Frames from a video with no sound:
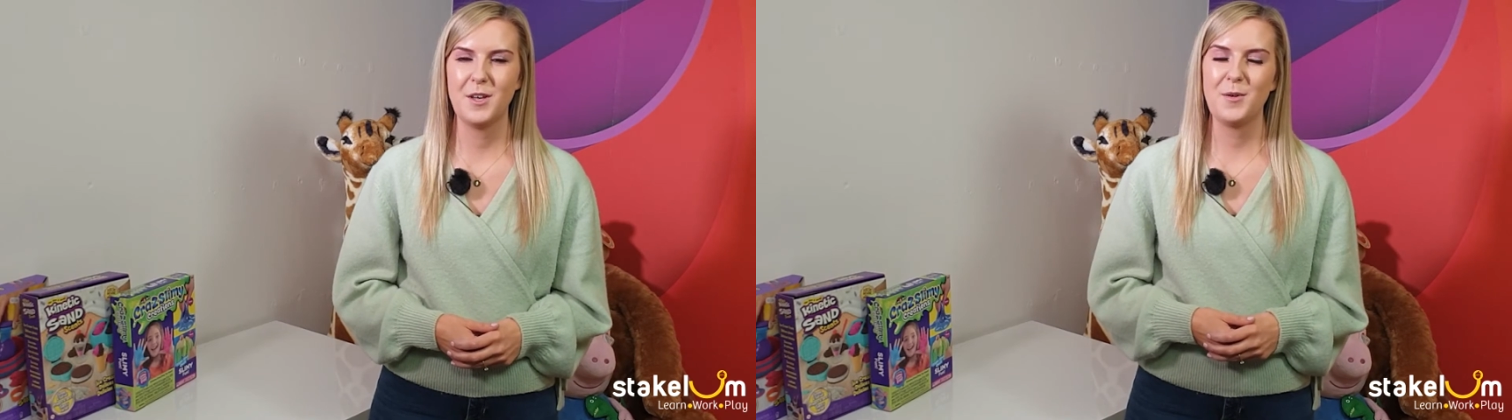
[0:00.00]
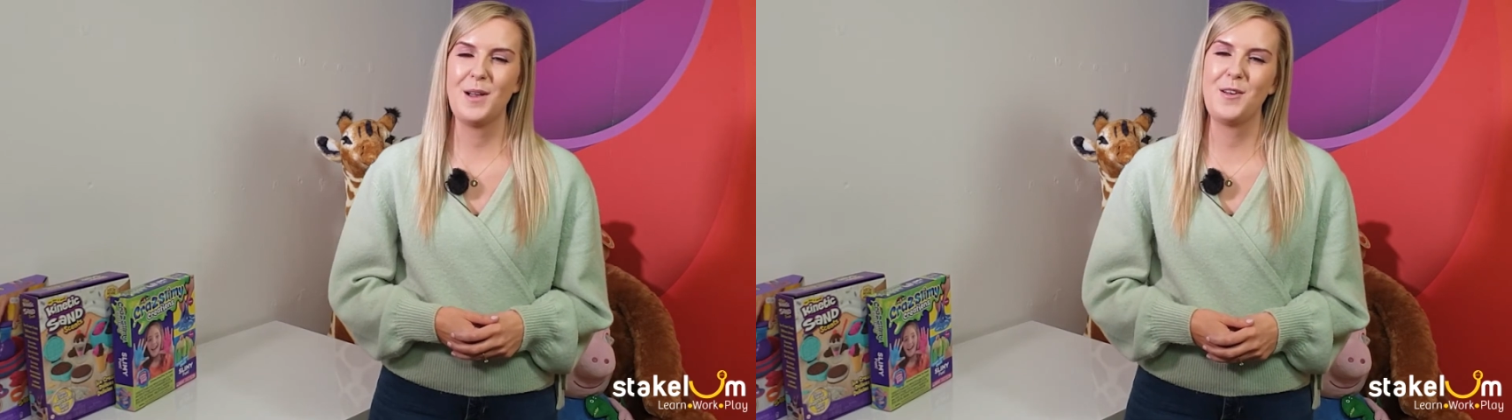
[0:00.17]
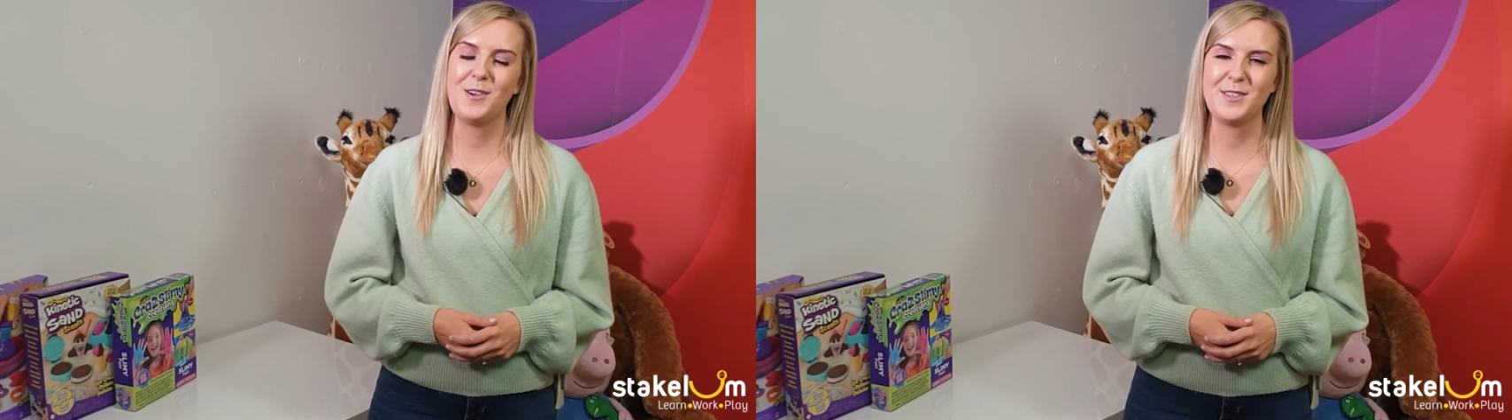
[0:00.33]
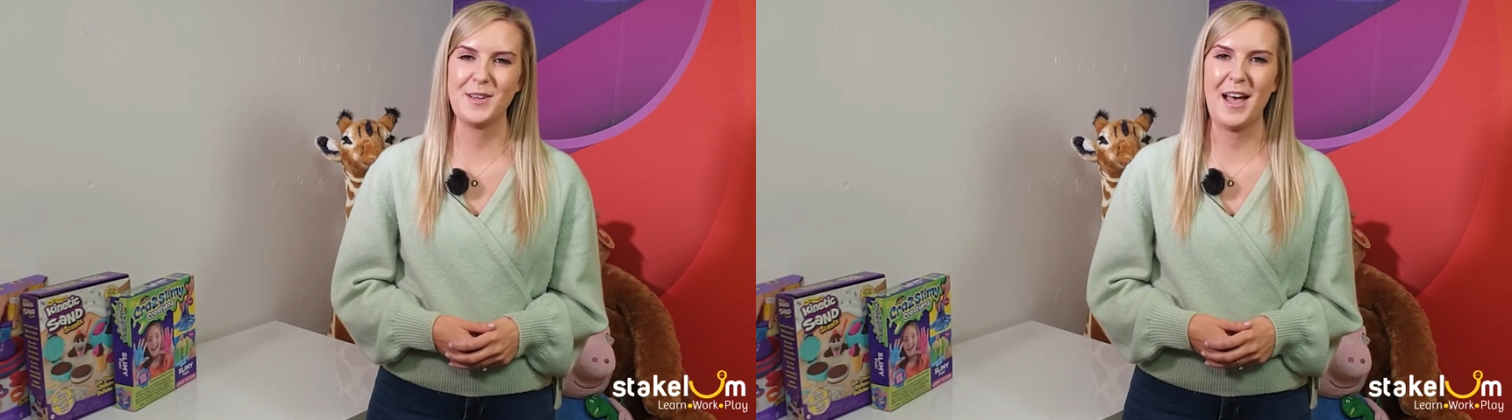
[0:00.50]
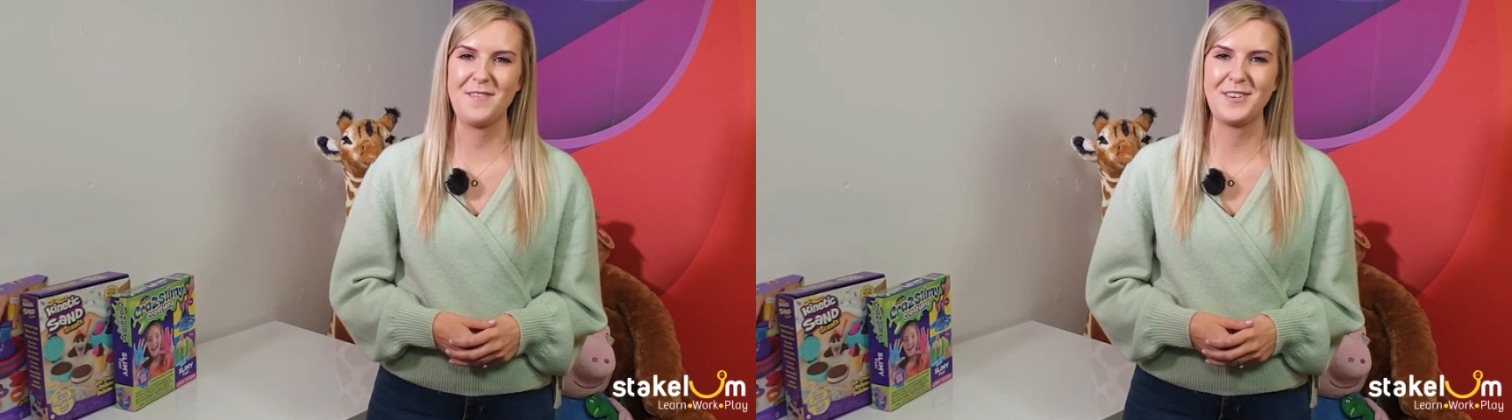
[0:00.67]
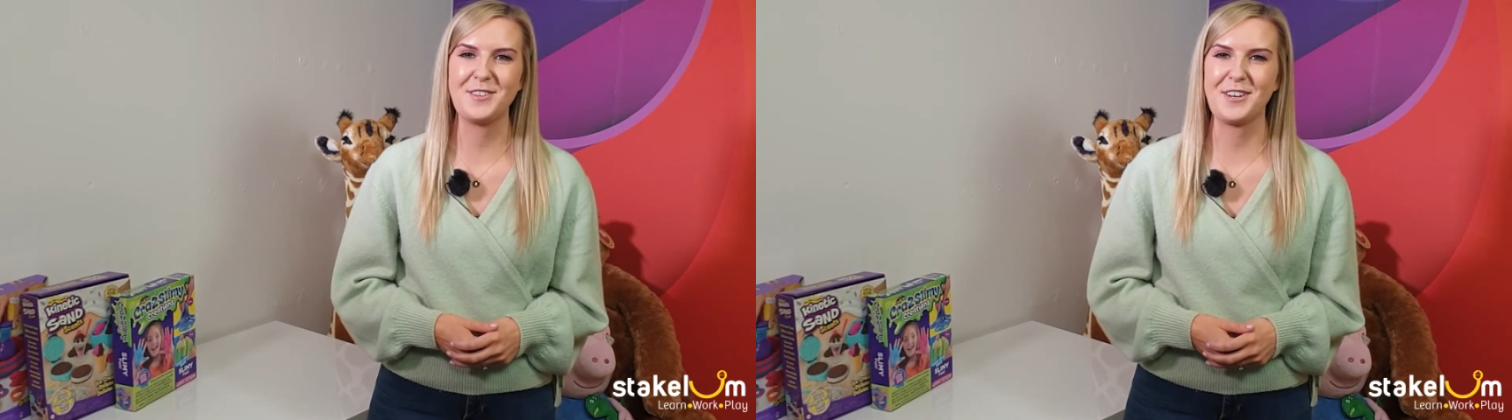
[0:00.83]
while also
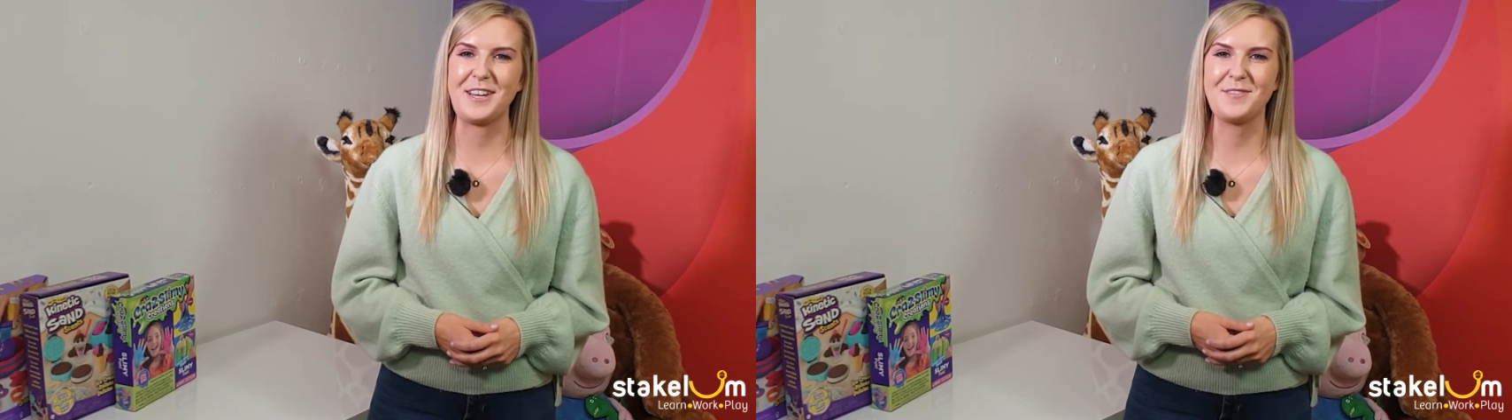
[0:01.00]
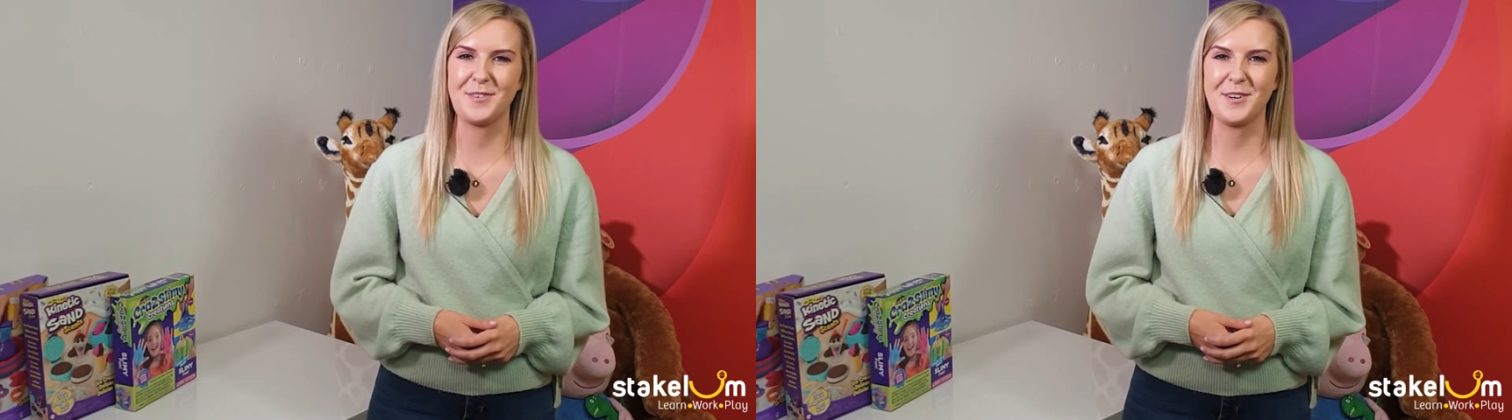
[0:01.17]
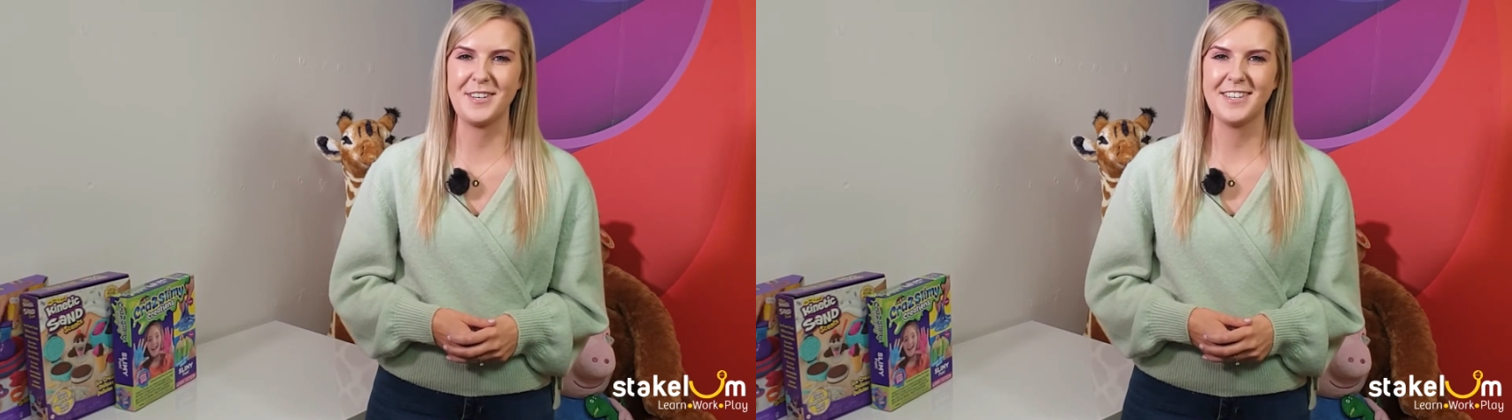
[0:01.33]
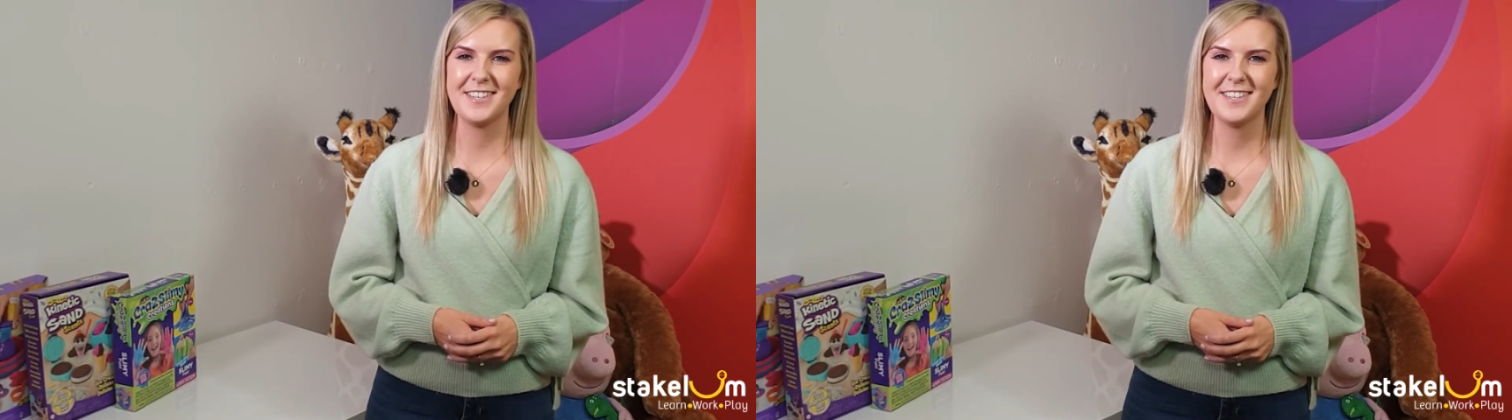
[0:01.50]
having great fun.